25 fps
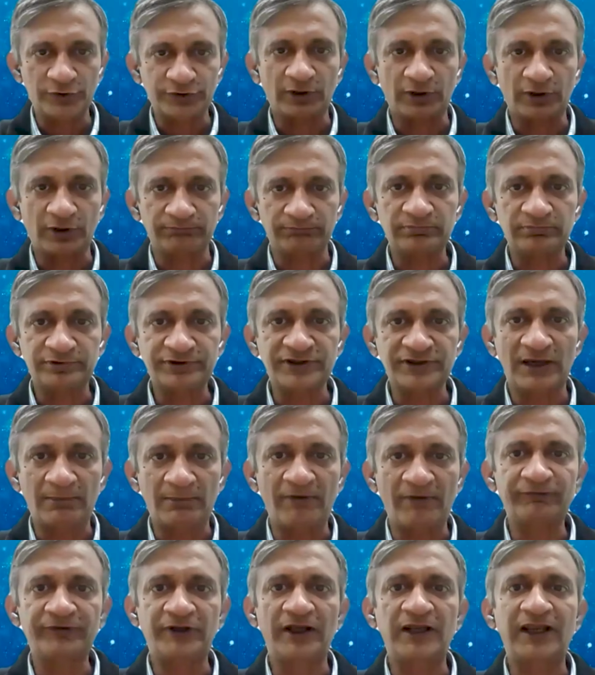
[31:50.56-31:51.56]
So
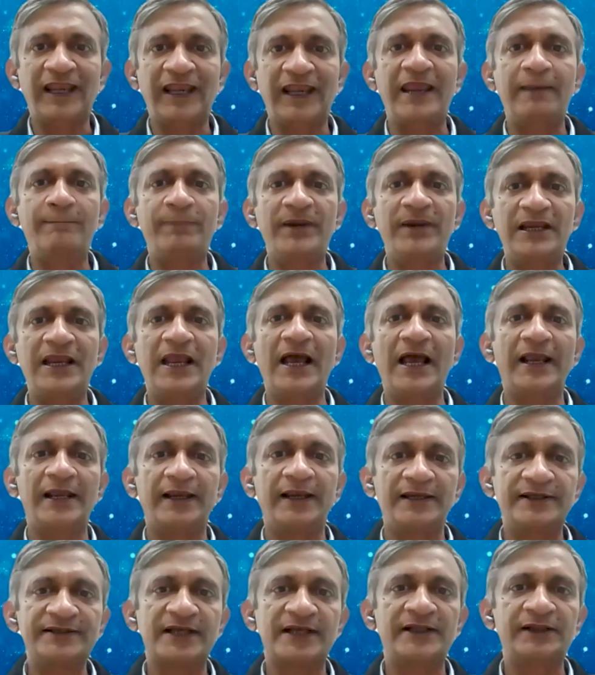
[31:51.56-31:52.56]
some of the
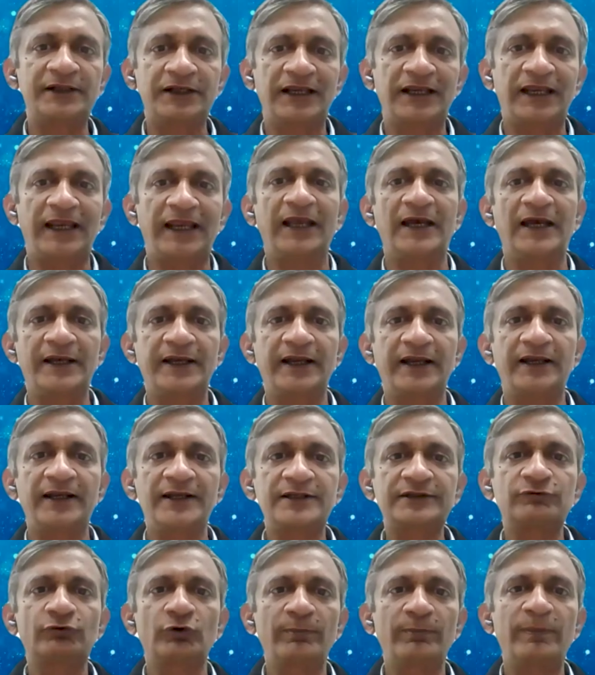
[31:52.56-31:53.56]
KPIs and the KRAs